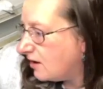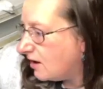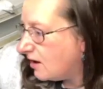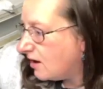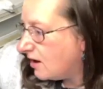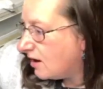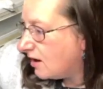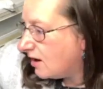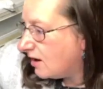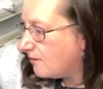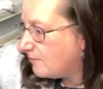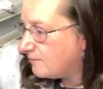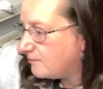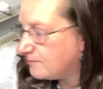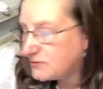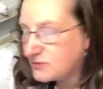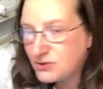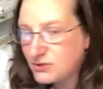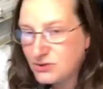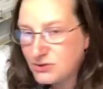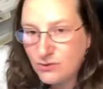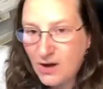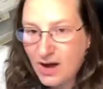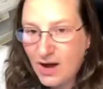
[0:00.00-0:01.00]
Um,
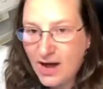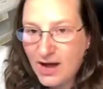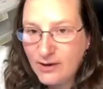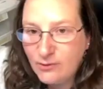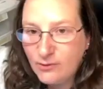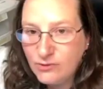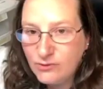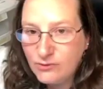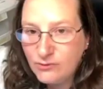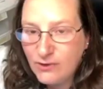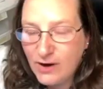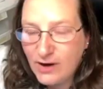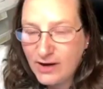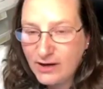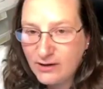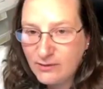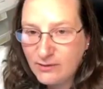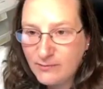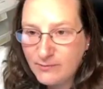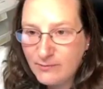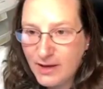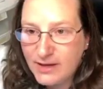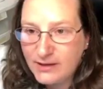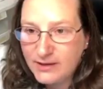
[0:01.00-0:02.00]
so I would
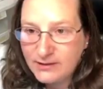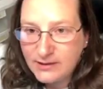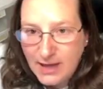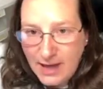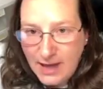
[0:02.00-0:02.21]
recommend